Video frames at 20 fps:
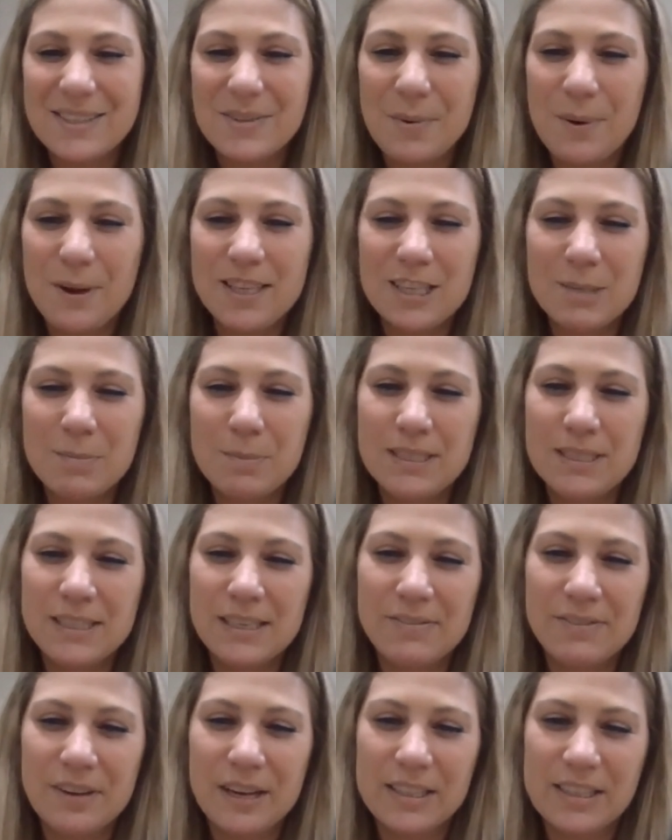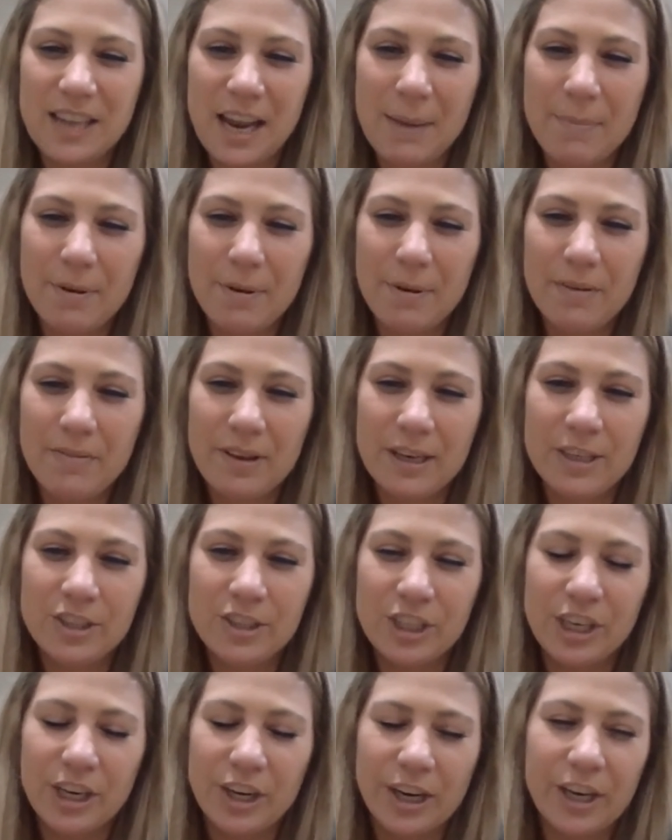what specific type of
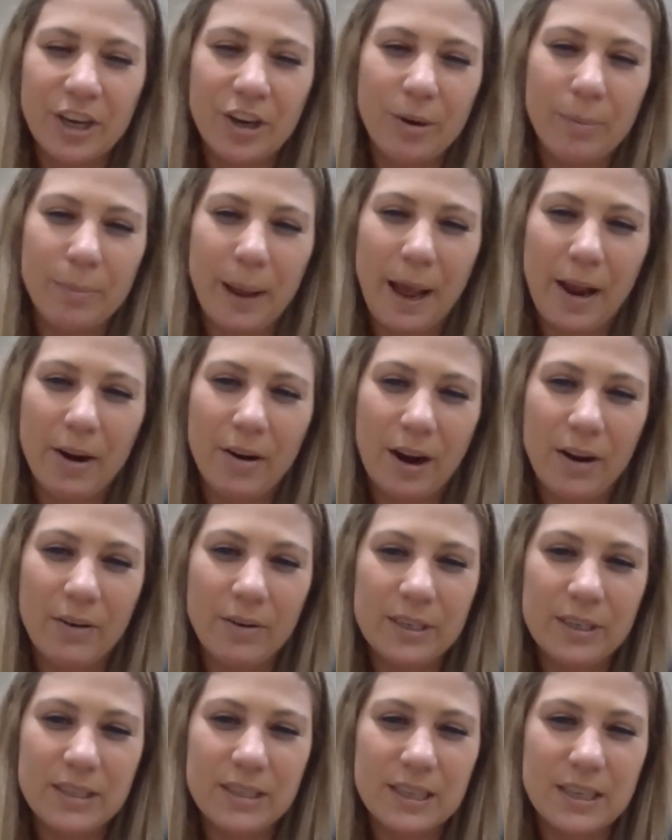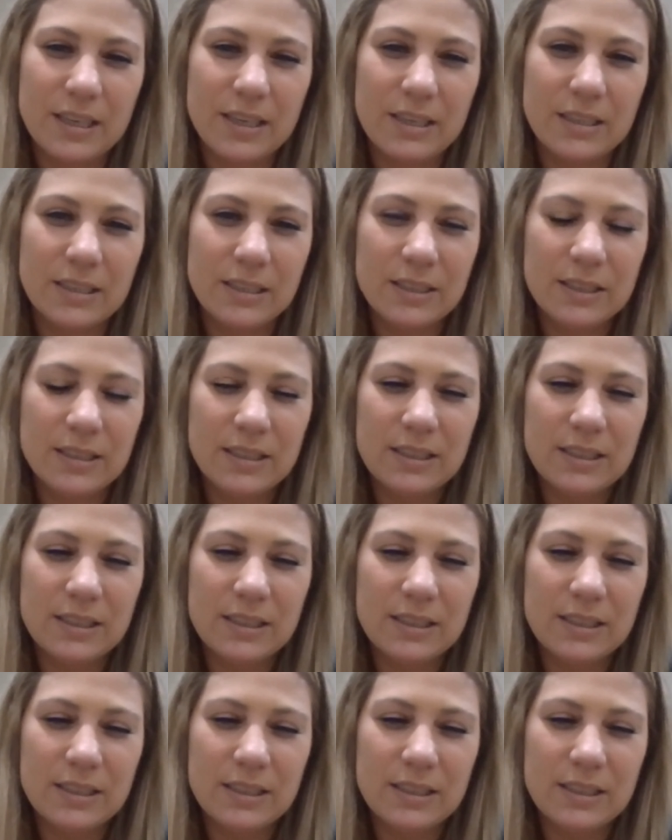engineering your background is in.